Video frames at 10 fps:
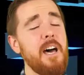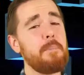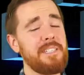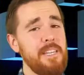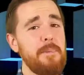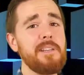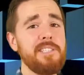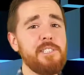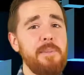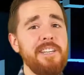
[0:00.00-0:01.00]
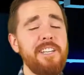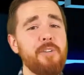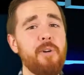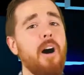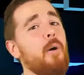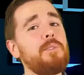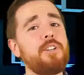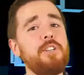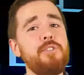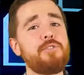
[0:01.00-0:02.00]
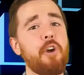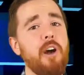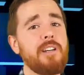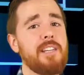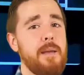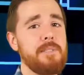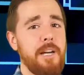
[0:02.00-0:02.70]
but typically speaking you're always going to use your Unclaimed